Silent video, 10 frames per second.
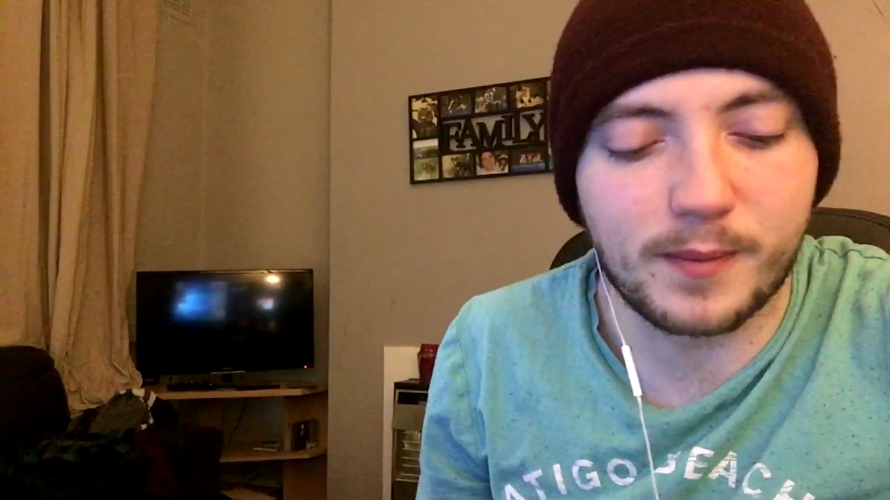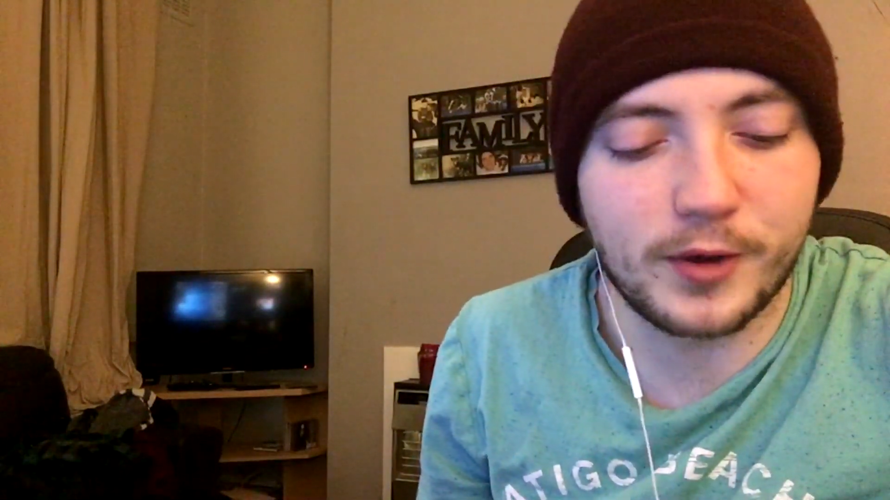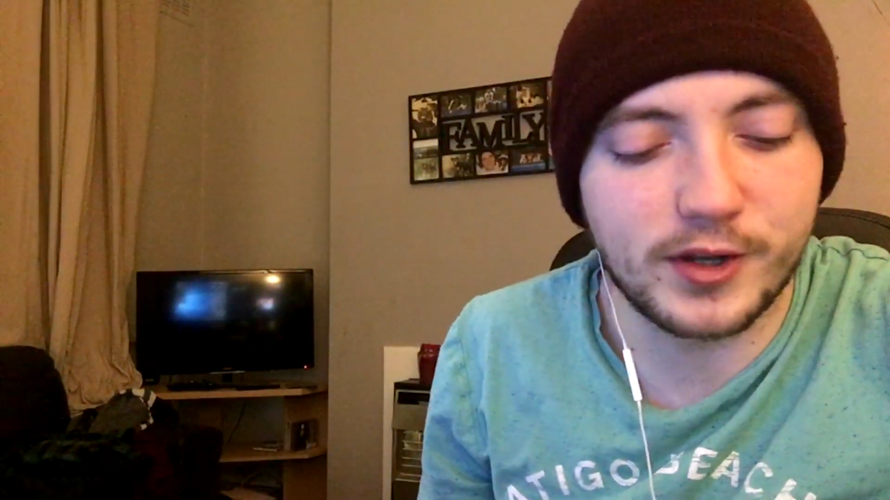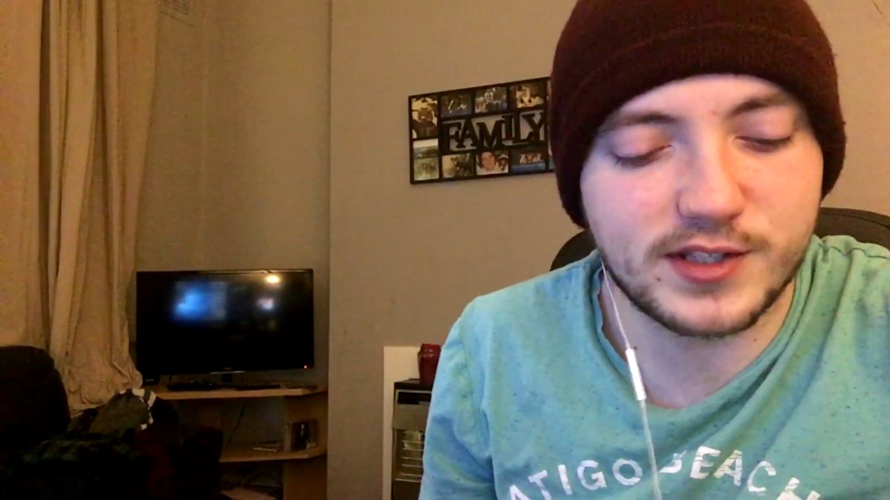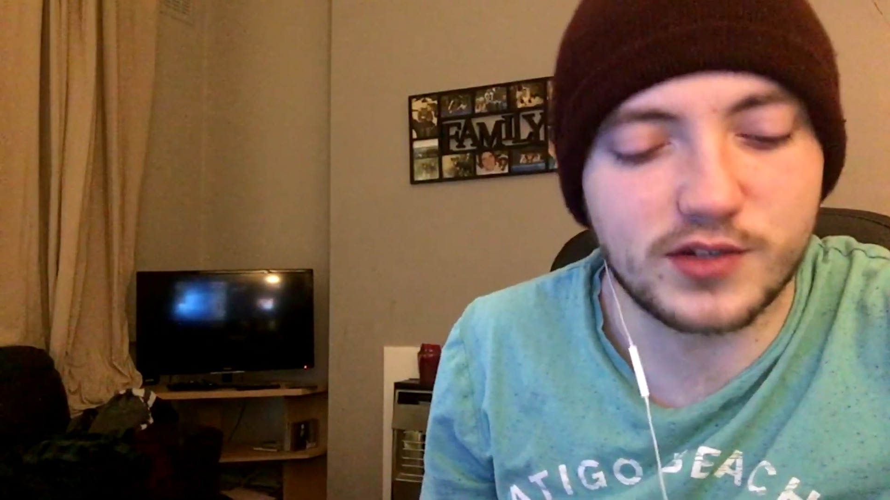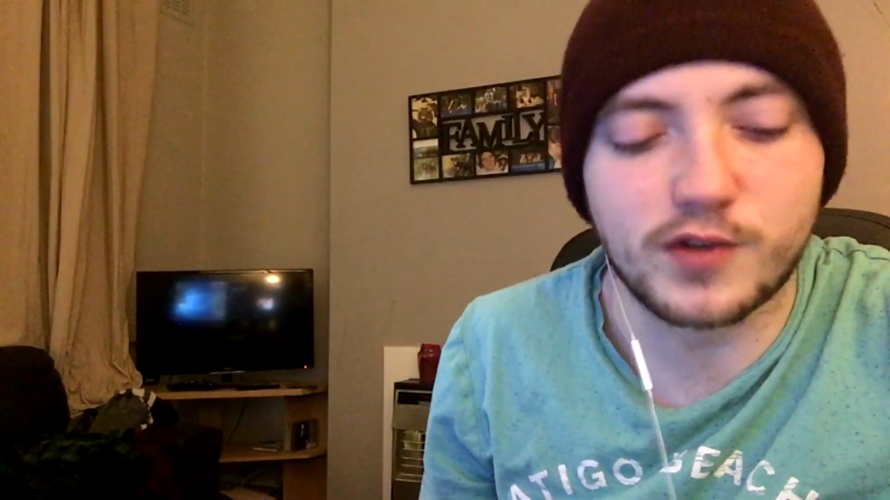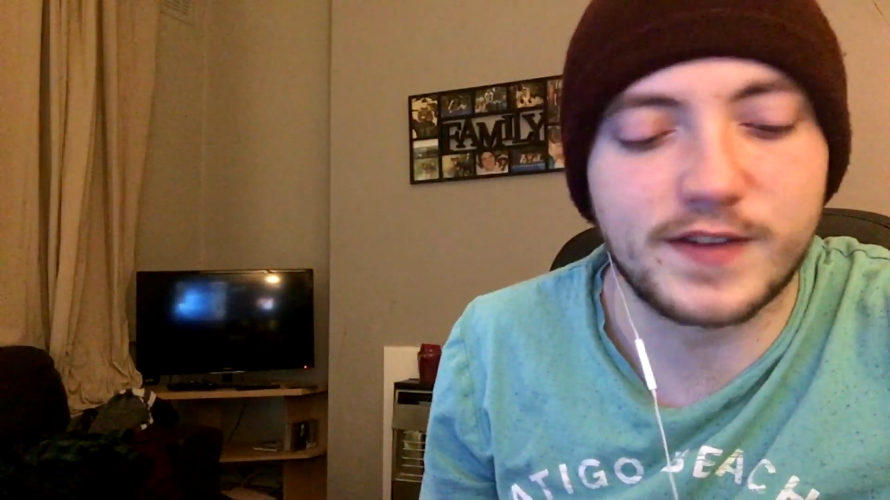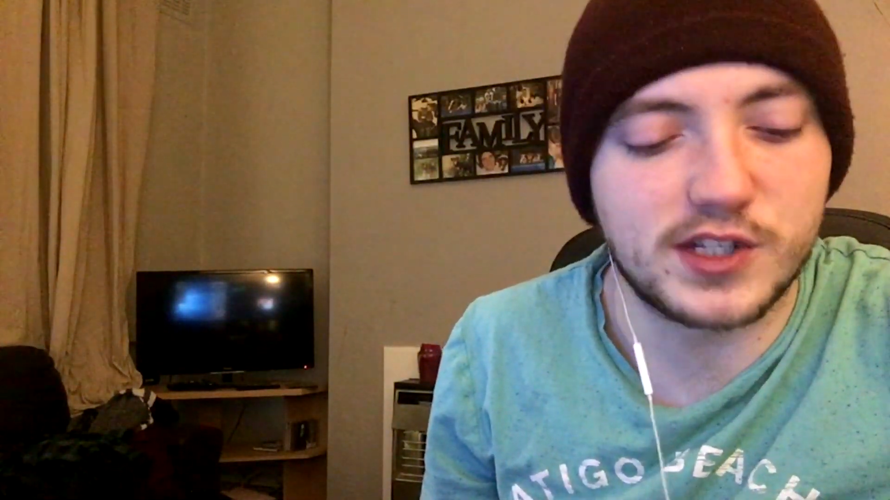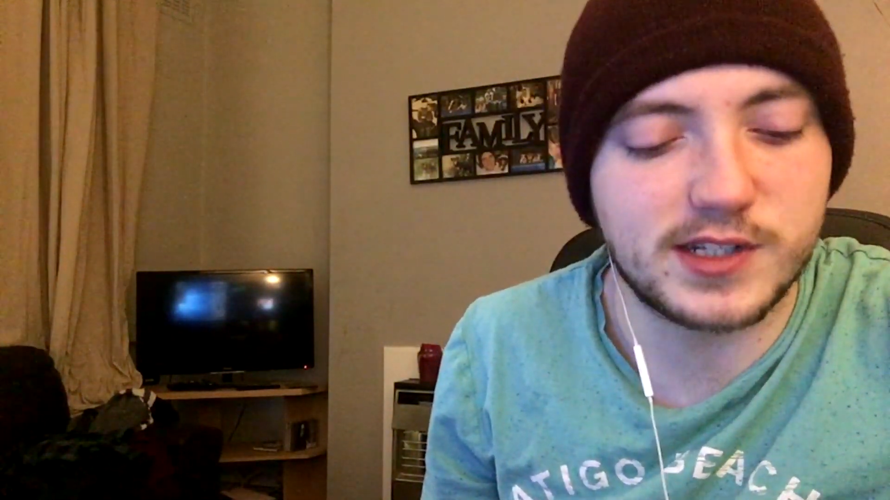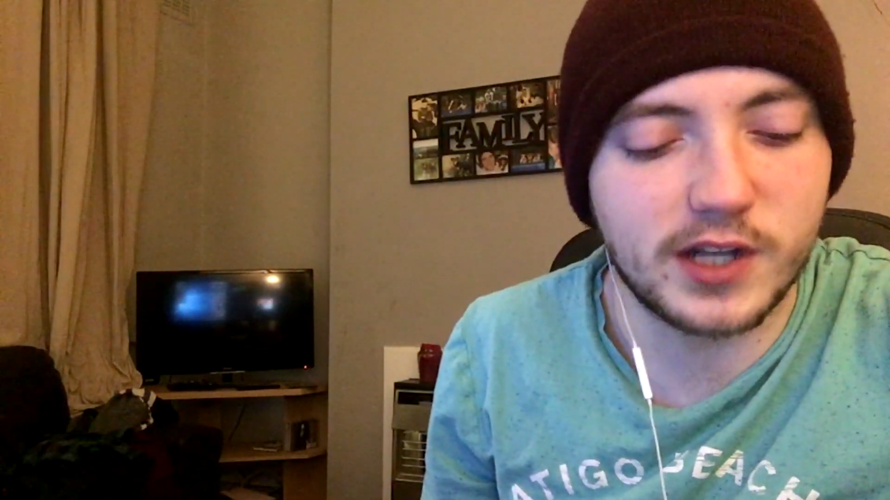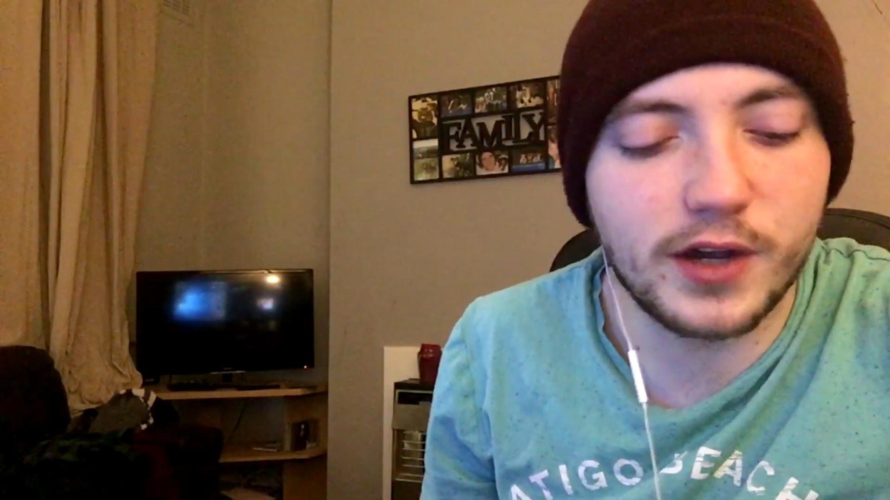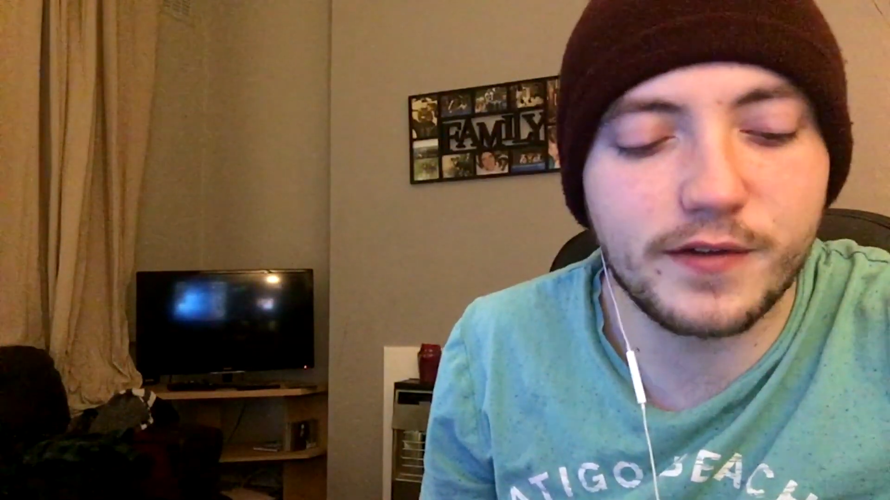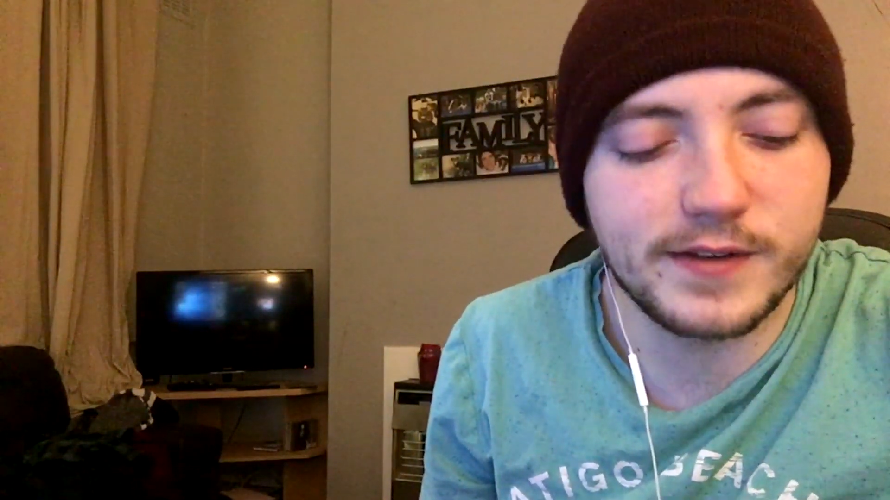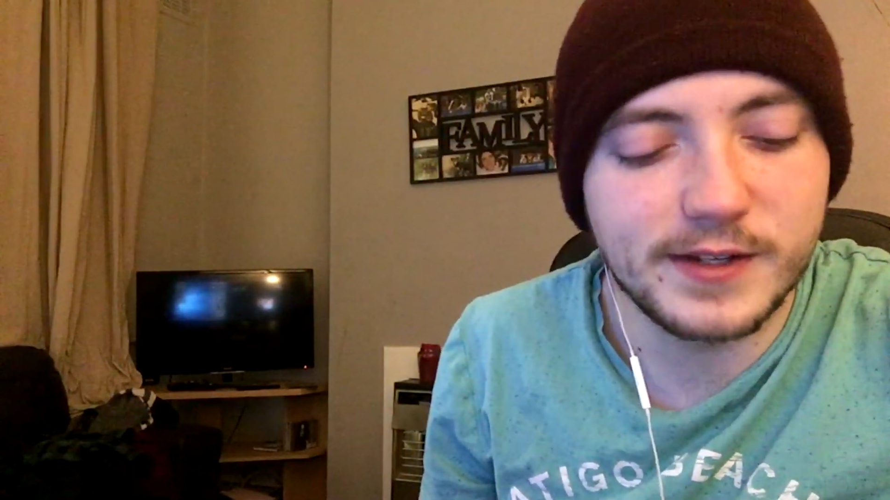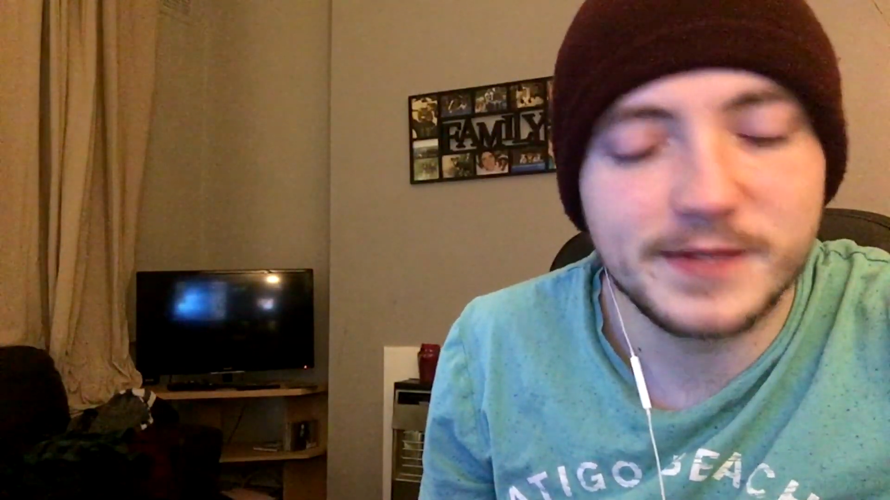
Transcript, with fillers: person, all this stuff.